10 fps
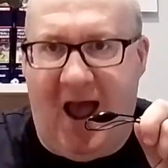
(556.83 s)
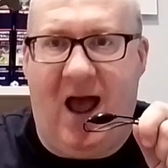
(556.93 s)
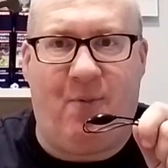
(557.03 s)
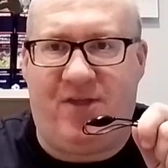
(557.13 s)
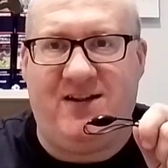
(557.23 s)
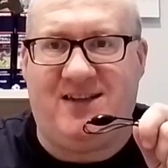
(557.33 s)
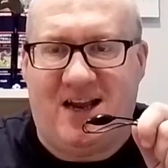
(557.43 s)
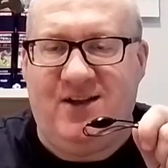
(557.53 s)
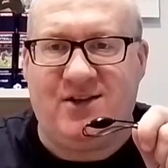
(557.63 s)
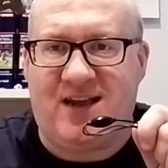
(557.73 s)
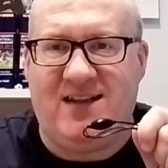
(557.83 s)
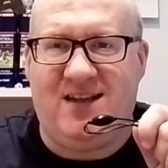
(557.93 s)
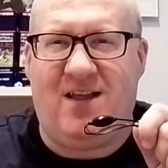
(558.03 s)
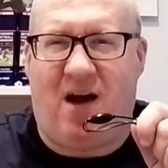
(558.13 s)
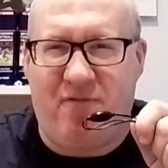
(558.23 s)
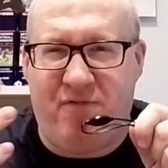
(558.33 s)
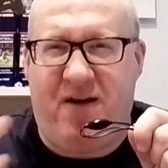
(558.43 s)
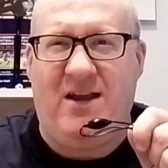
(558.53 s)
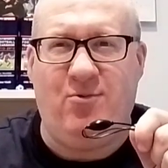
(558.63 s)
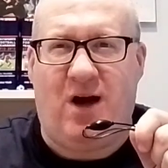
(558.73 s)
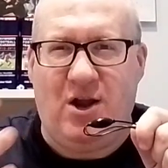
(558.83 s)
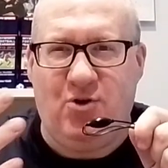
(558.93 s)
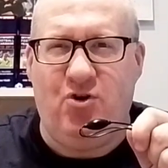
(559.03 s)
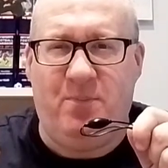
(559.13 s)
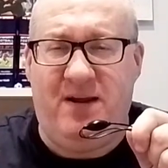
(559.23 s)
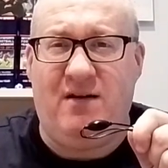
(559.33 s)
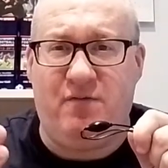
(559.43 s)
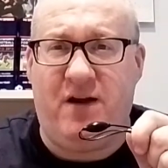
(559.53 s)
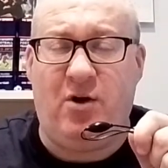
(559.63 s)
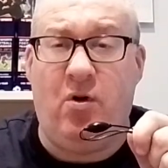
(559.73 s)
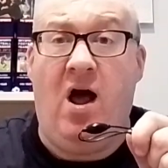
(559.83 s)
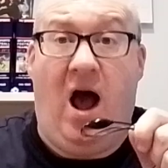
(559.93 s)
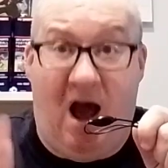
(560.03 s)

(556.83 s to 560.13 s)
and within 10 years getting to a final, a European final,